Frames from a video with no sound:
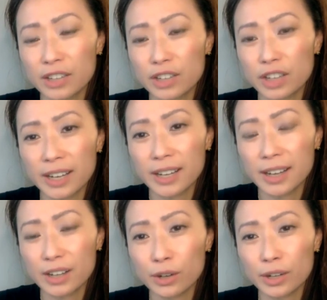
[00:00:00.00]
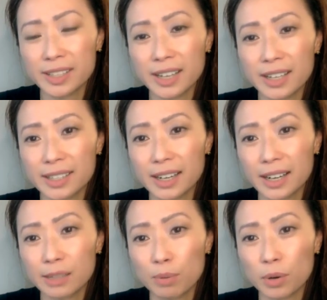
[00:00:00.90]
China has already said it's not
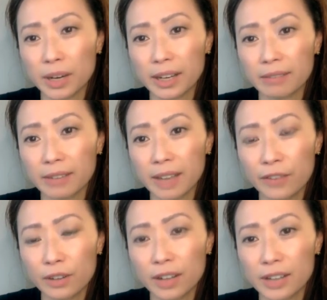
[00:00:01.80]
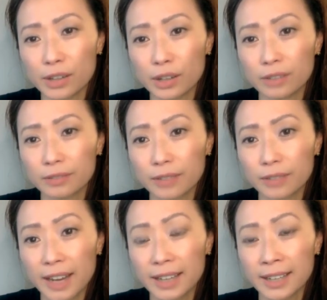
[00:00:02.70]
exporting any fertilizer
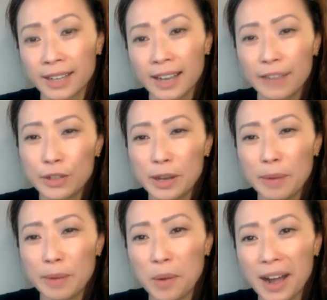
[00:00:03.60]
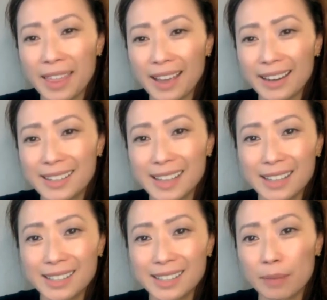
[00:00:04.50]
right? if you think about why that is, they
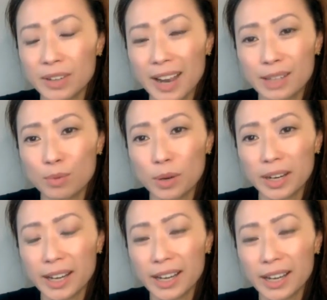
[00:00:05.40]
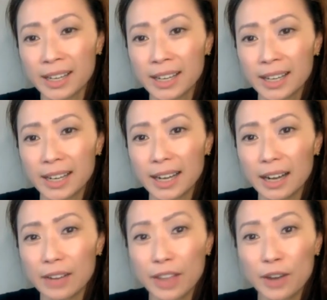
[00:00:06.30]
stopped exporting it.
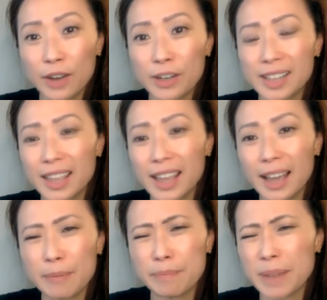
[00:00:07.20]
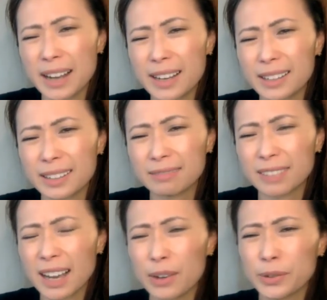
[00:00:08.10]
Uh, they already said that back in,
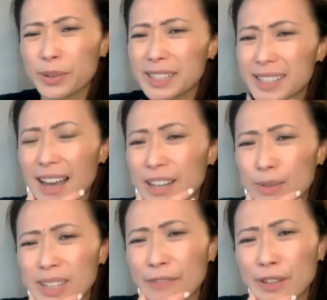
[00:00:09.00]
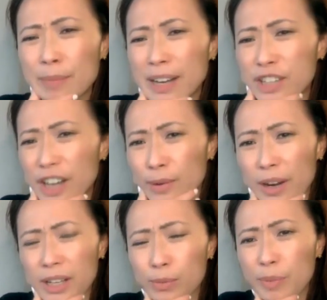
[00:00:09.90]
I don't want to say, and it was definitely by
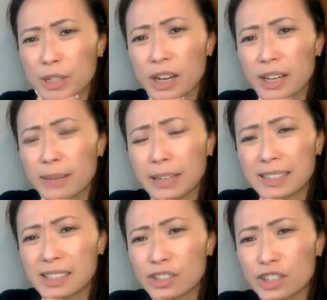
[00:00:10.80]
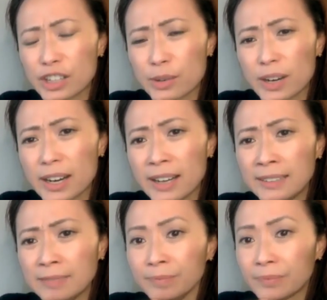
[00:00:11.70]
January because we've been talking about it since January.
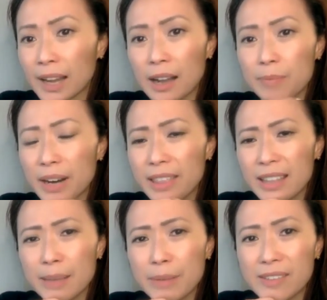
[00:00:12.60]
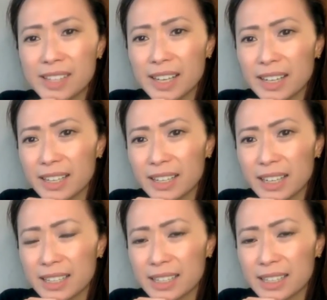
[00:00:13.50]
Um, but I think they might have said it
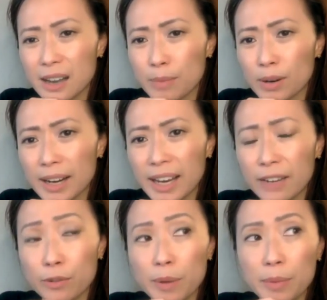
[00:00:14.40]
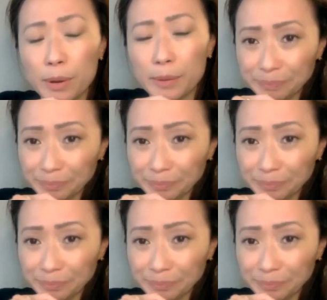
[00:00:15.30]
in December. I can't even remember.